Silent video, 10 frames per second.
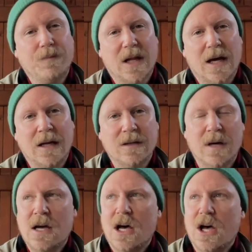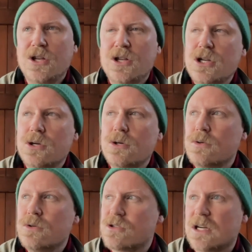and a new
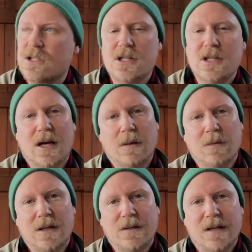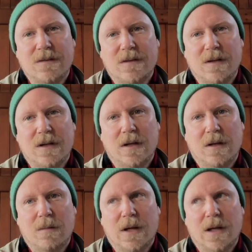strategy came a necessity,
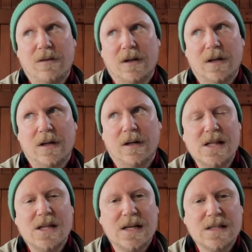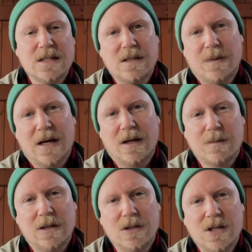basically. And that set about
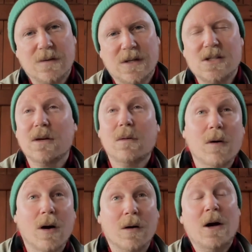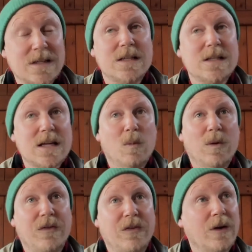that new chapter. Don't get me wrong. Since then, we've
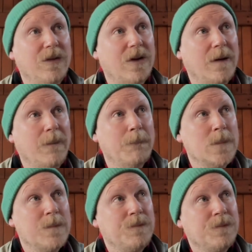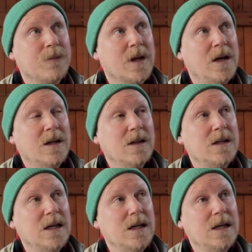still done
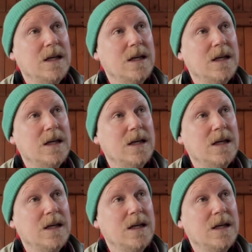the,